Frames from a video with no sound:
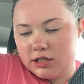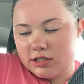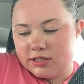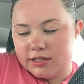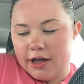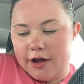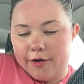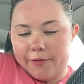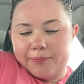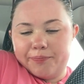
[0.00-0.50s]

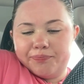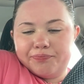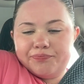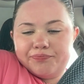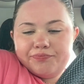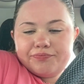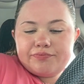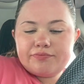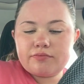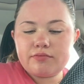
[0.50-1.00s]
so
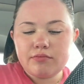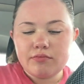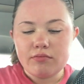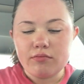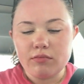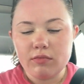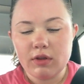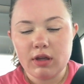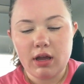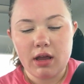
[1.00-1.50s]

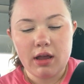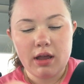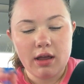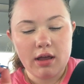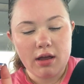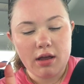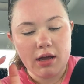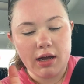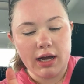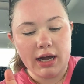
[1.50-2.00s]

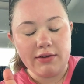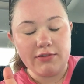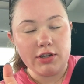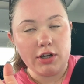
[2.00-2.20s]
I have